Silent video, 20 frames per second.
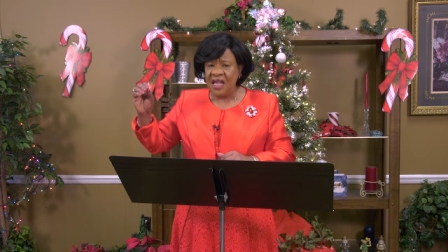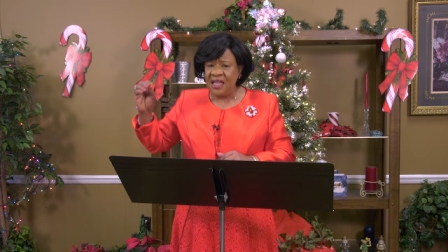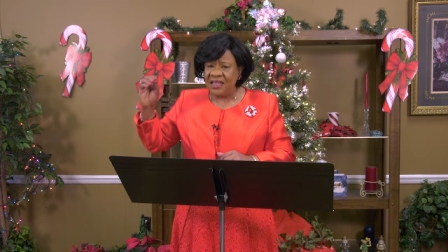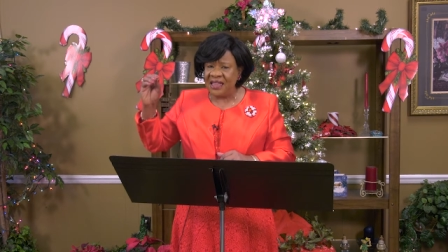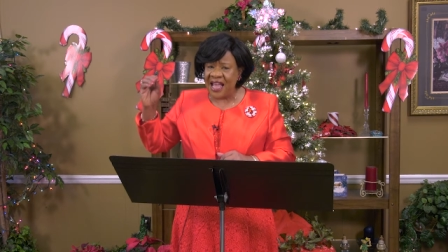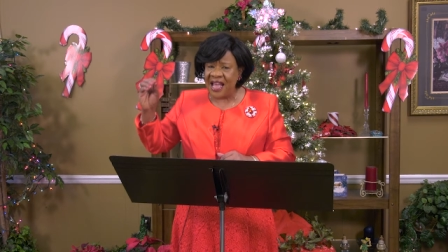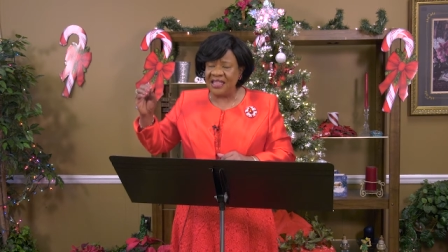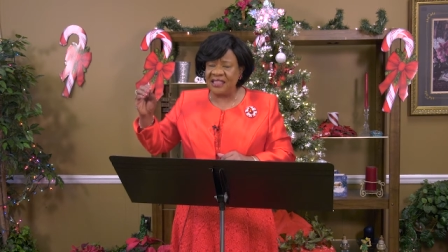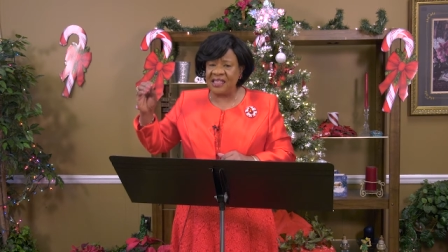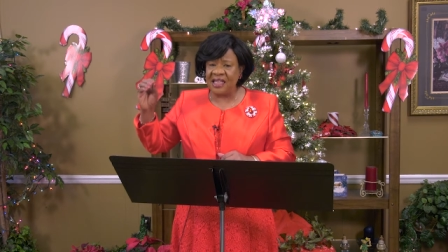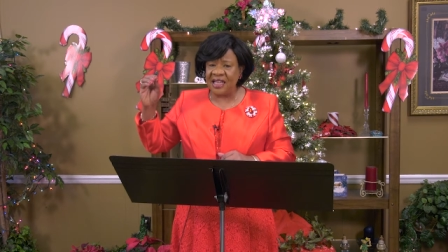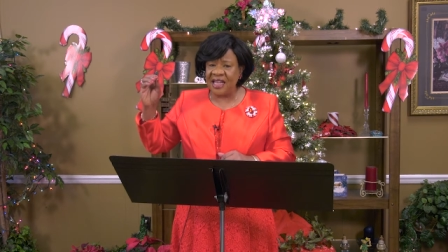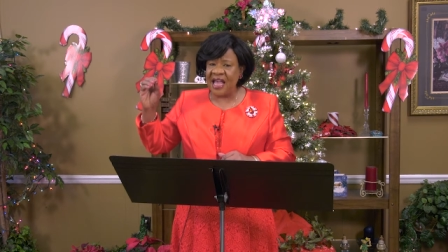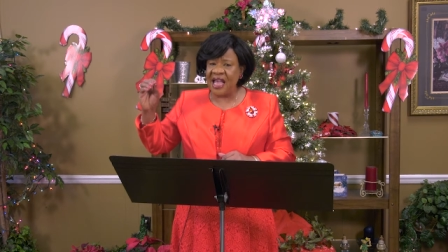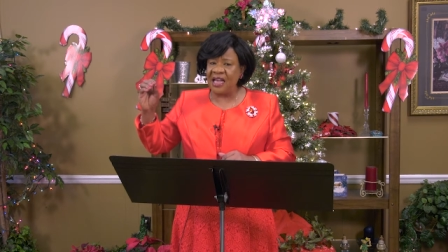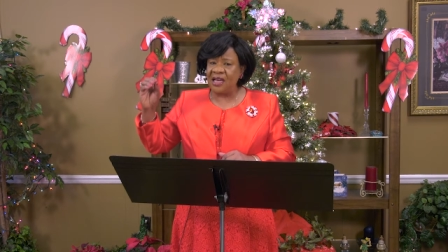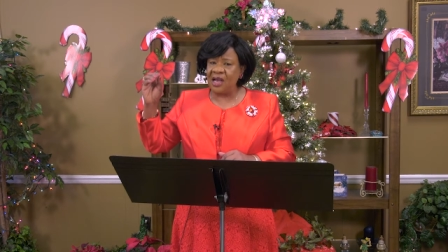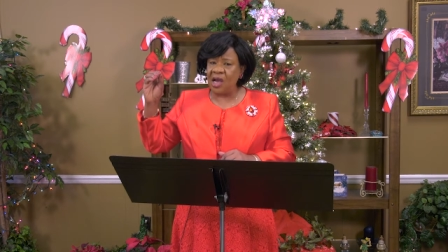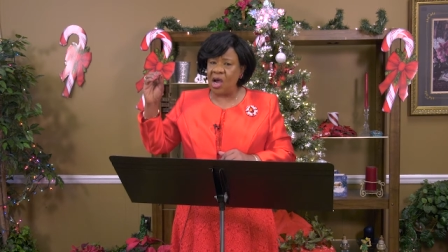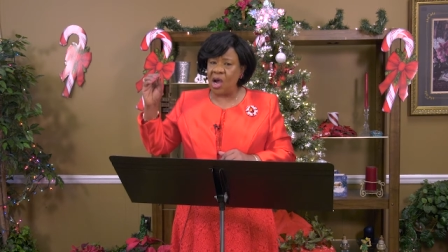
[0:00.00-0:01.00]
That's the
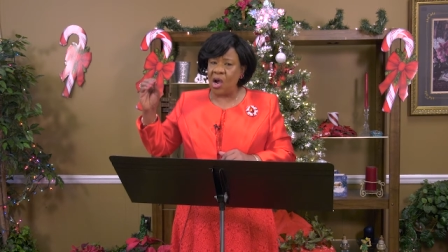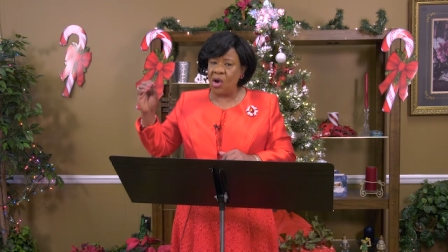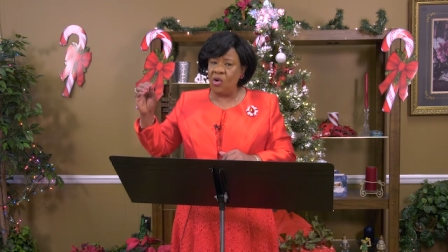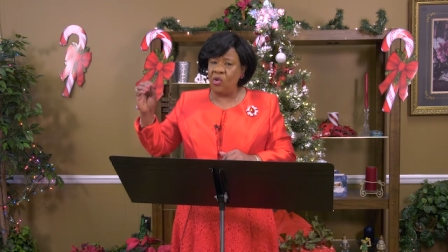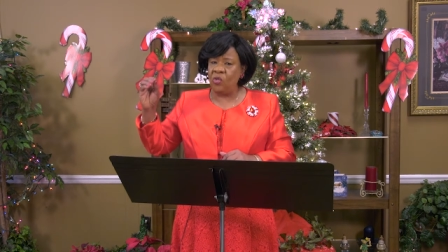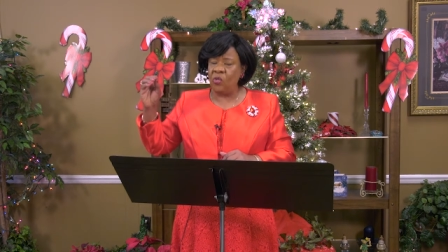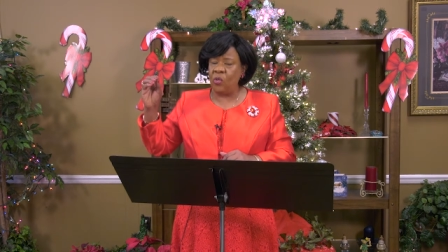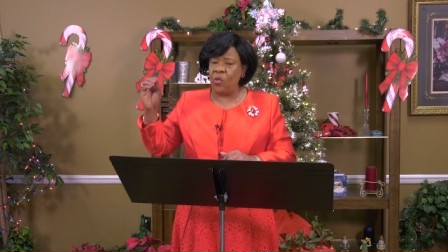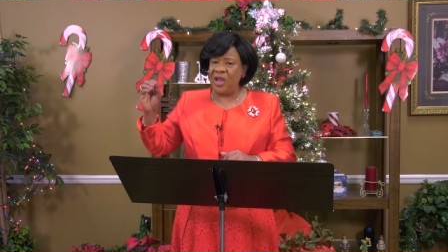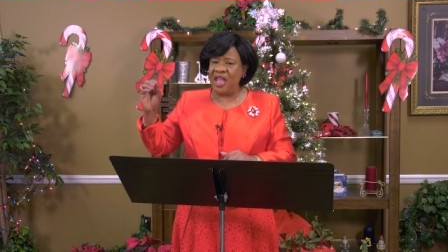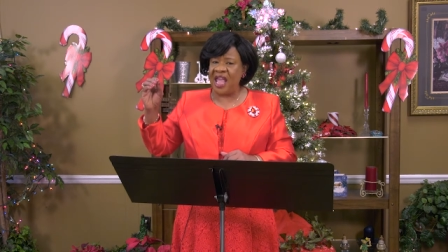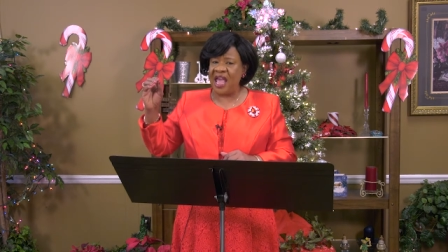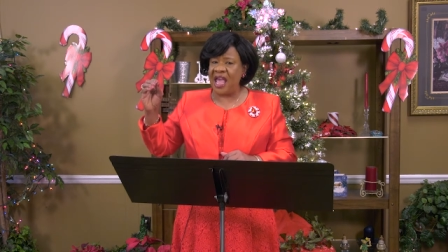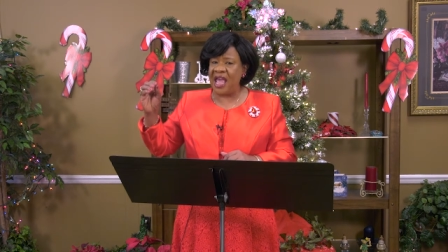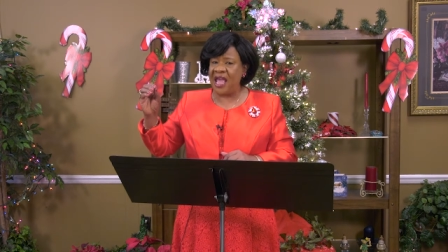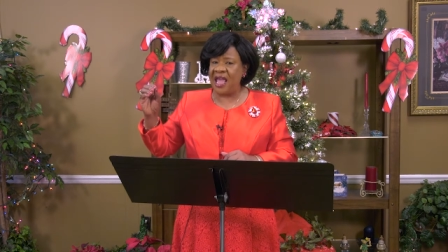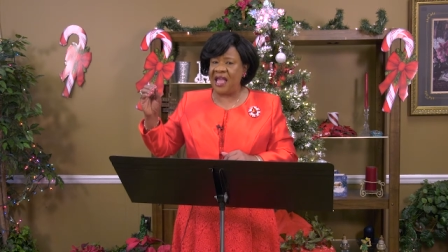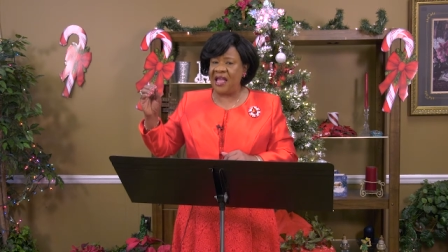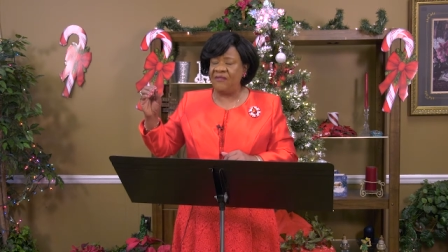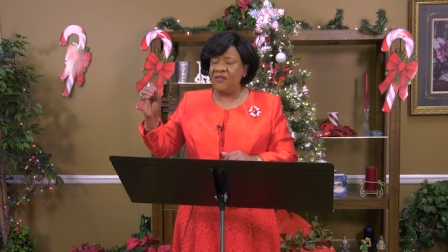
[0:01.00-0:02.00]
kind of hope we
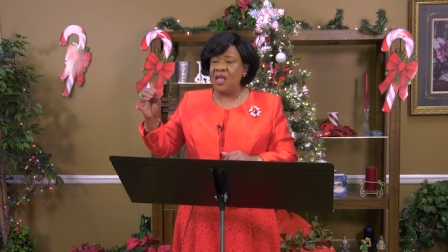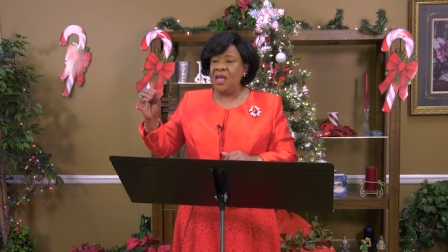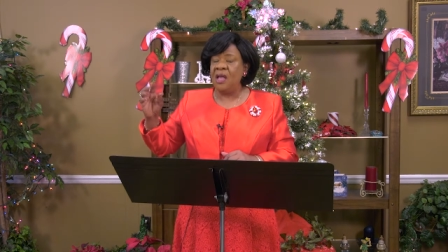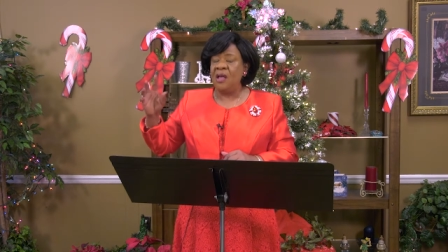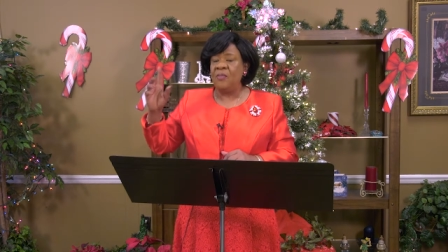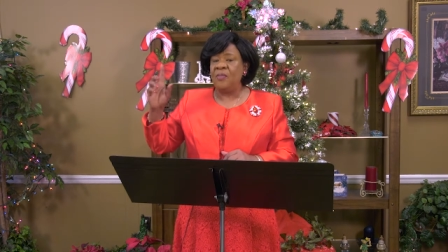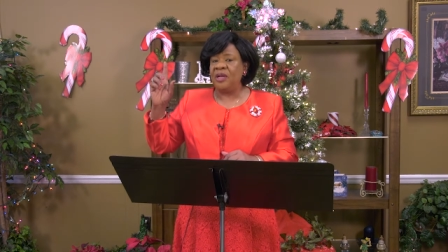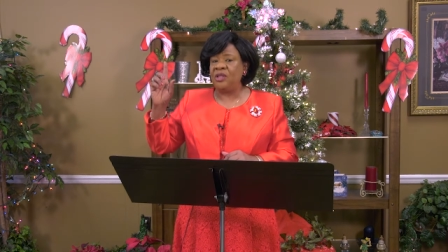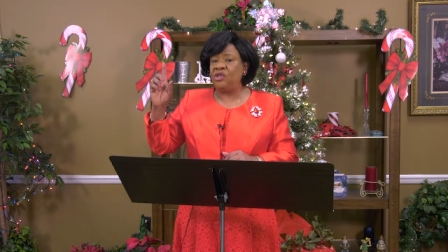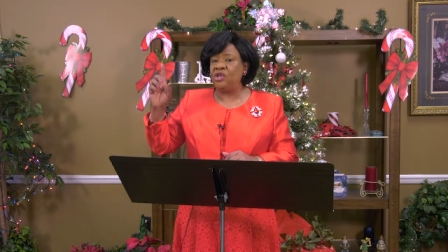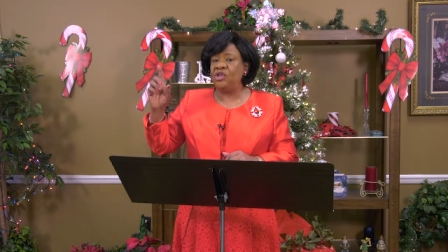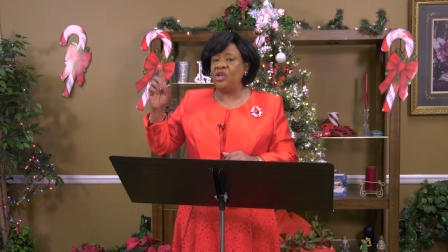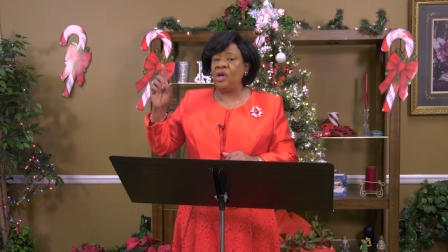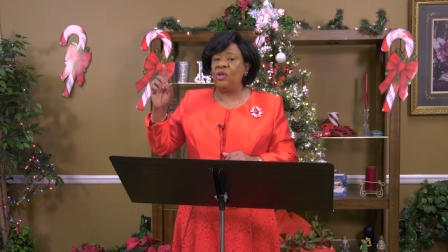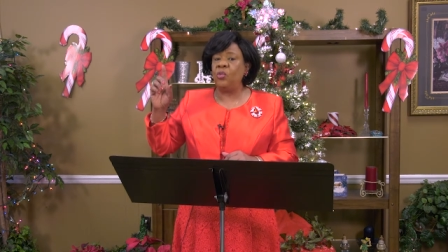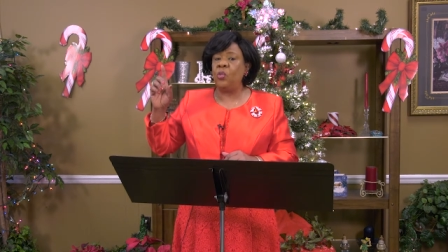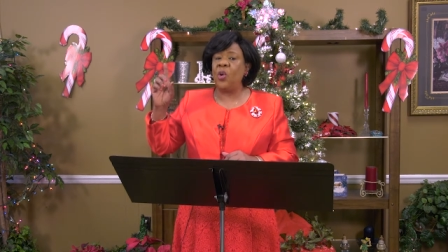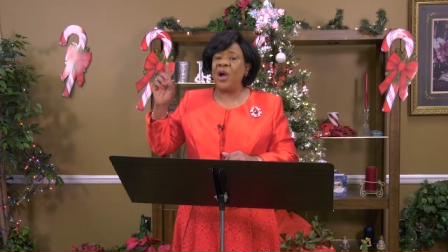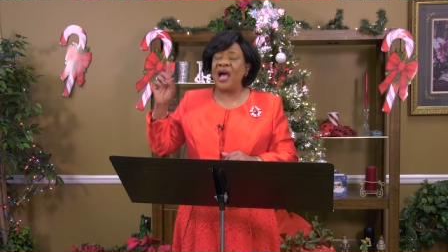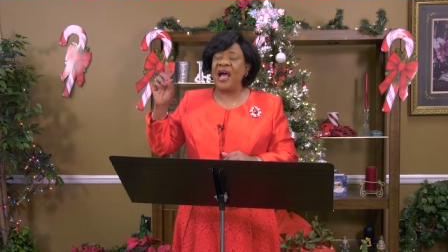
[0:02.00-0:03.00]
have. But you
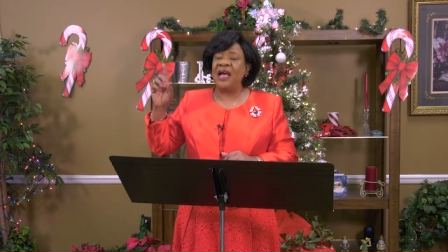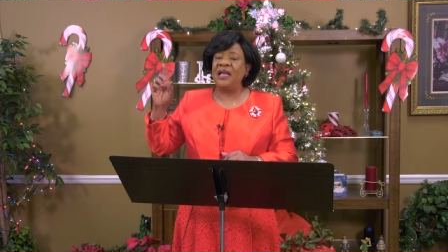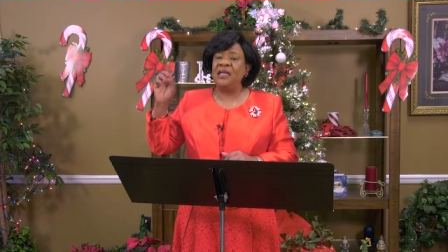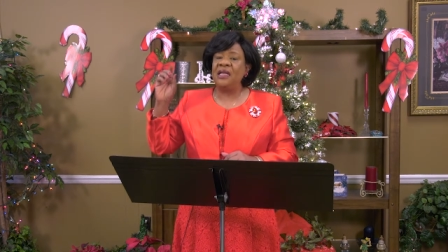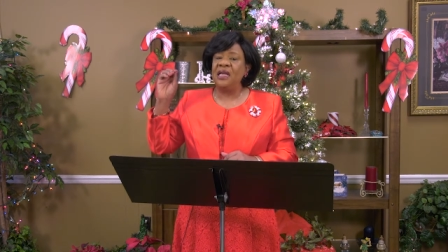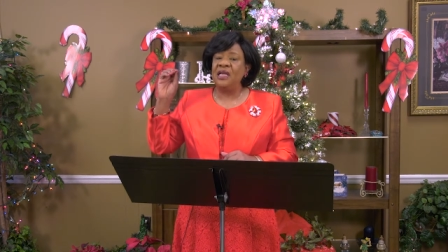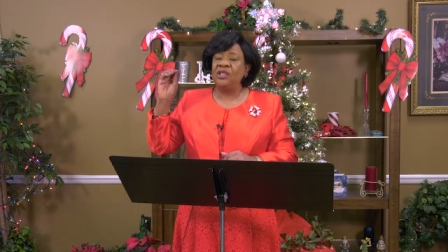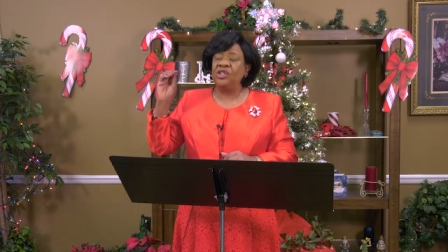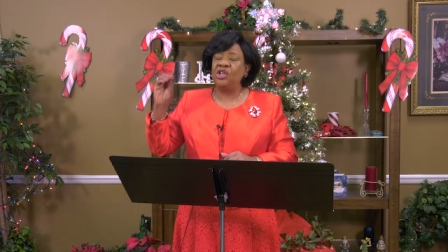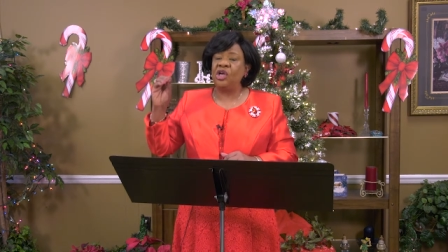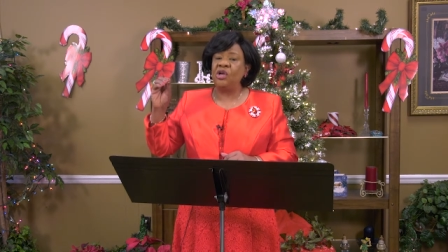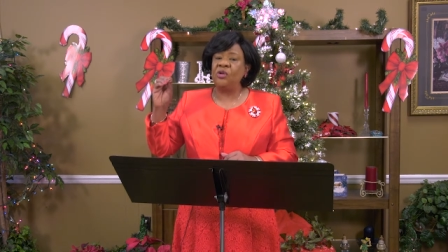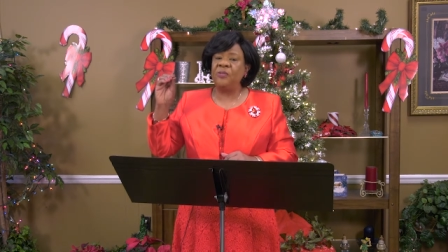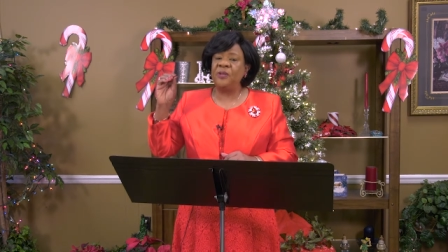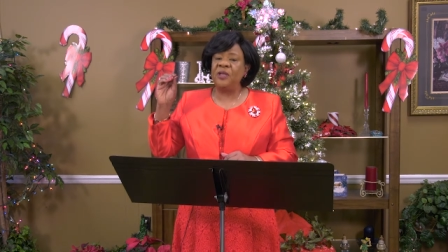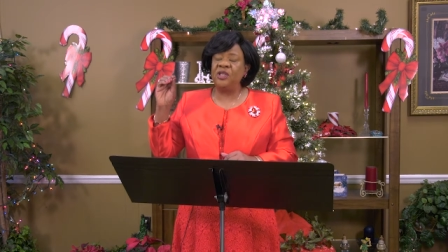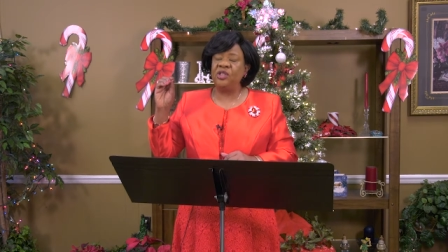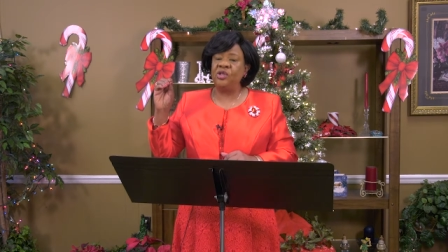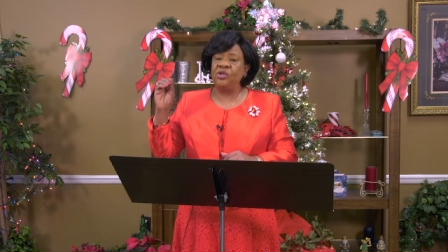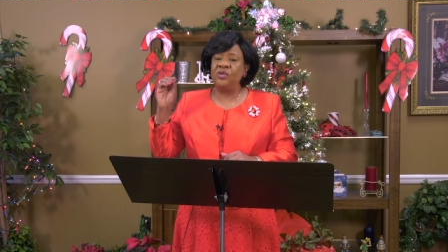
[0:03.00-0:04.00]
know why Job
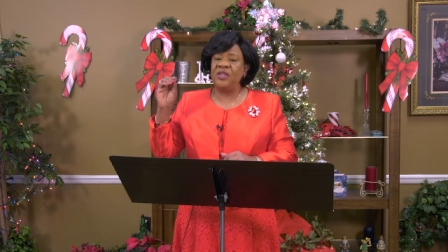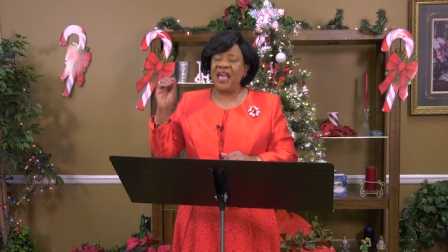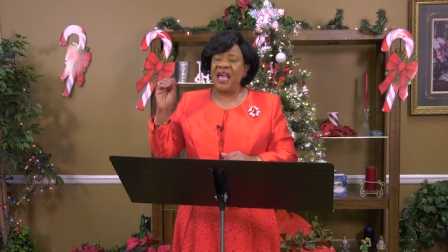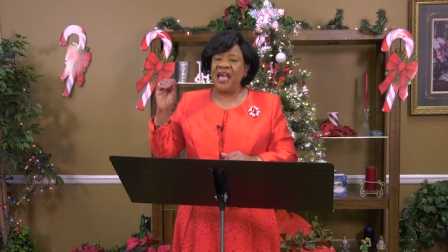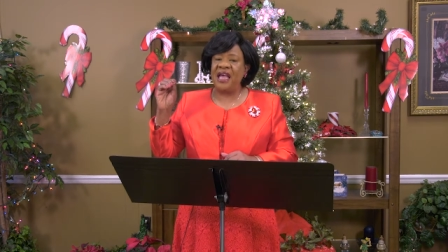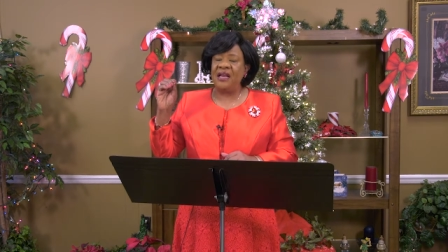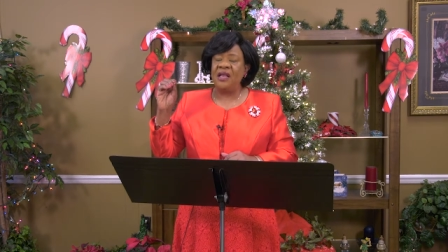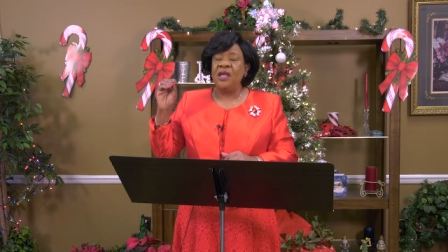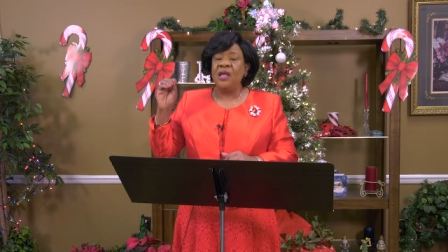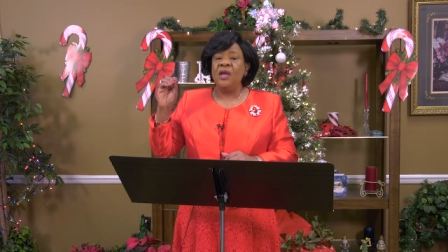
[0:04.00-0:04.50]
could do that?